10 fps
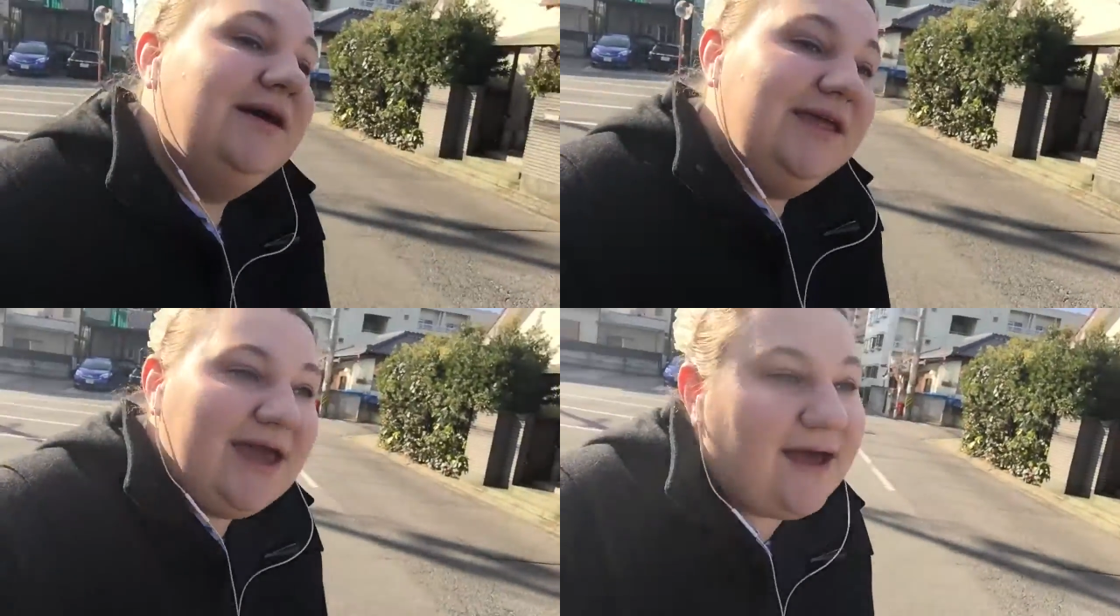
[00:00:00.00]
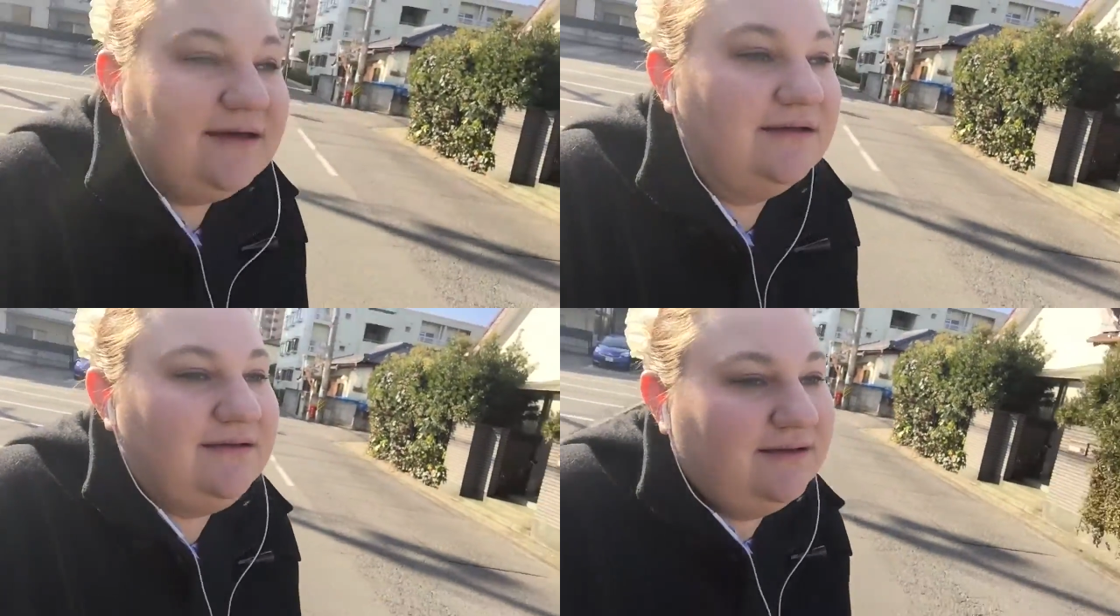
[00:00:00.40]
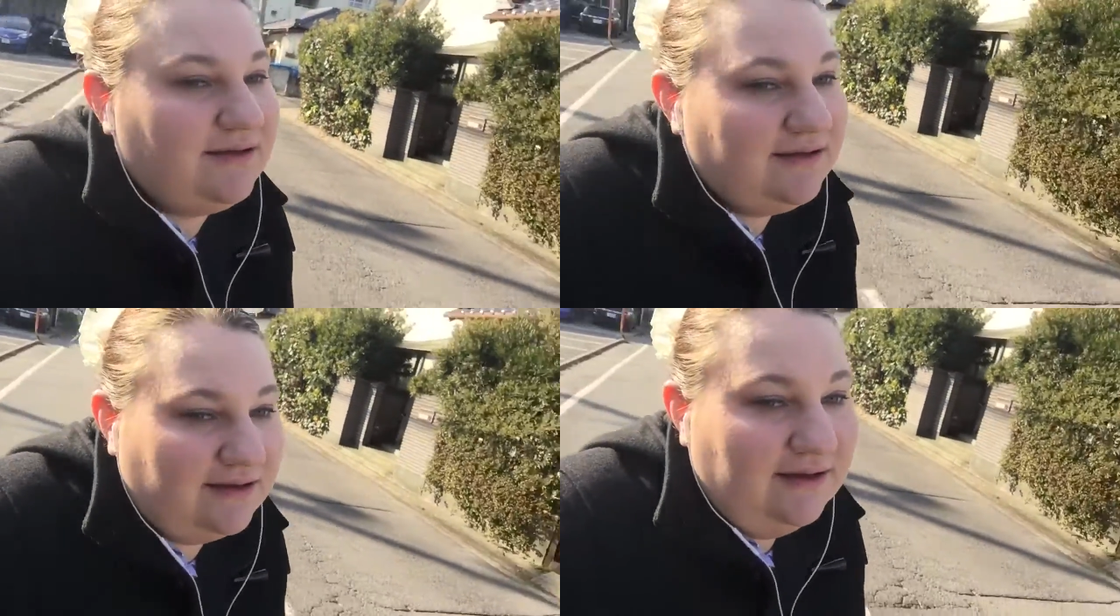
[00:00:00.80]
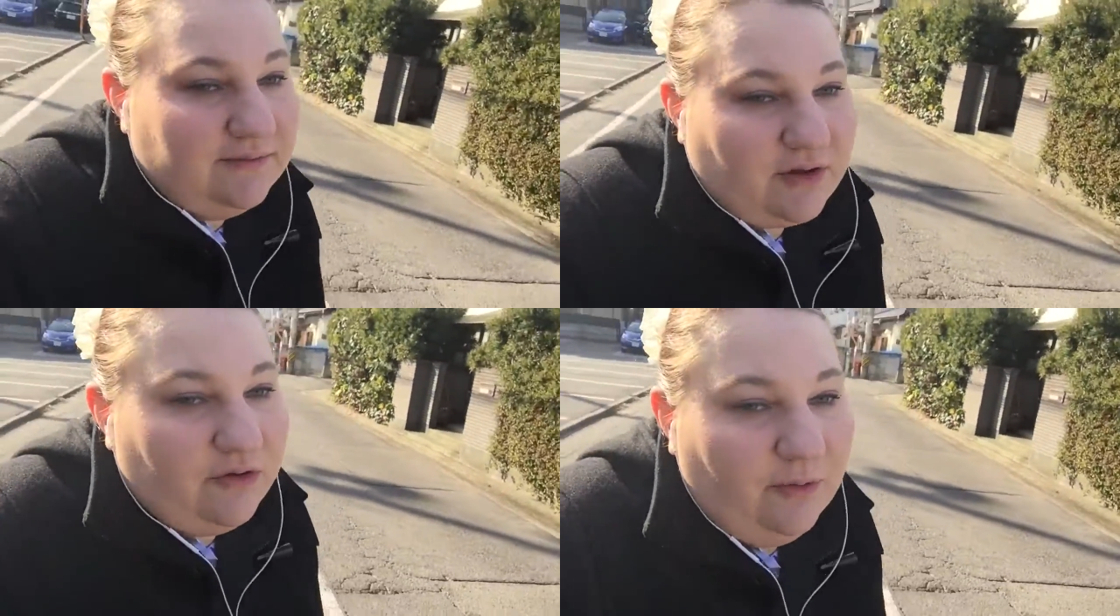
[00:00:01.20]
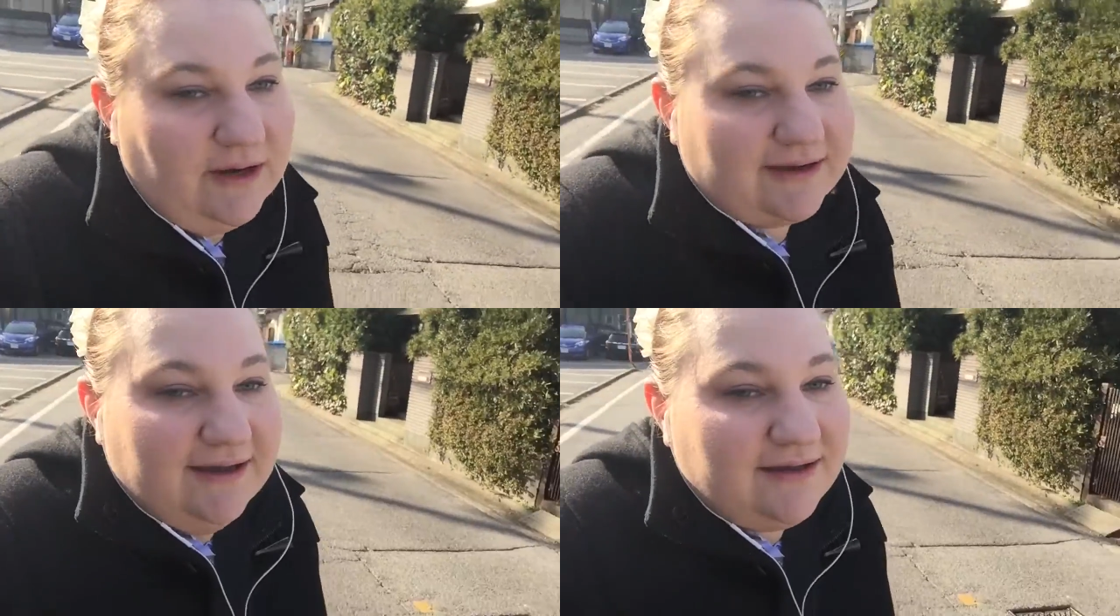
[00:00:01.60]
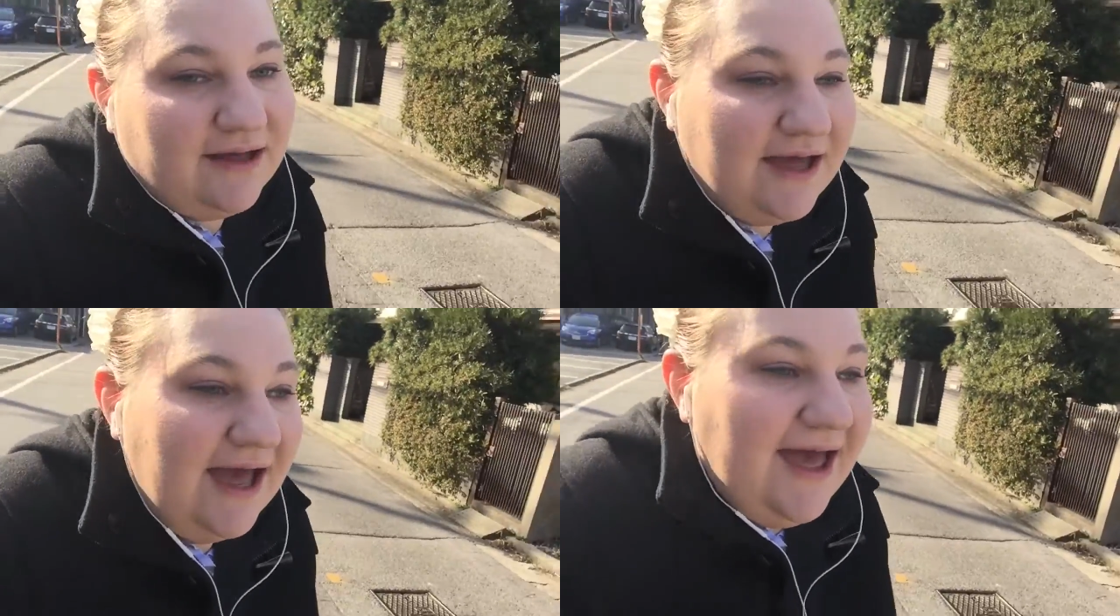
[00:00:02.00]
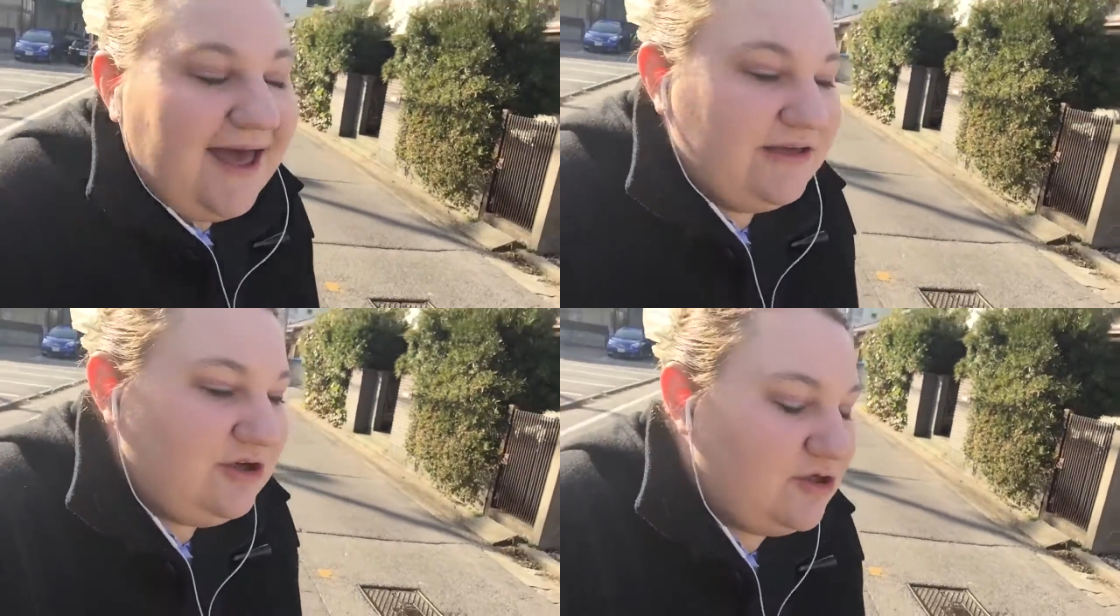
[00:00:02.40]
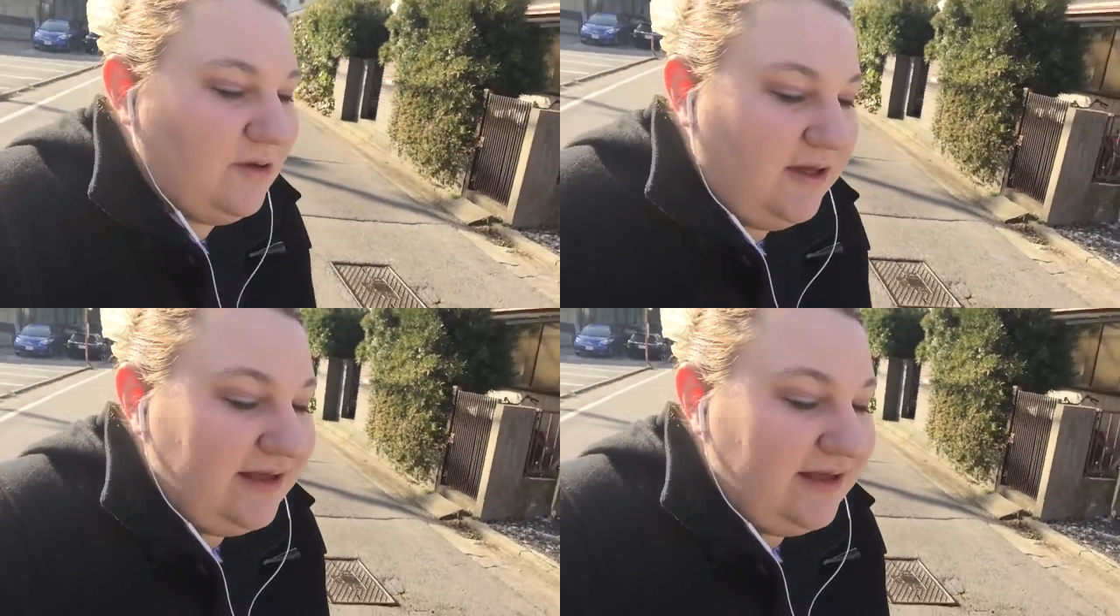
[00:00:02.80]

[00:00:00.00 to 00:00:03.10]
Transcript: yeah, going to work as usual.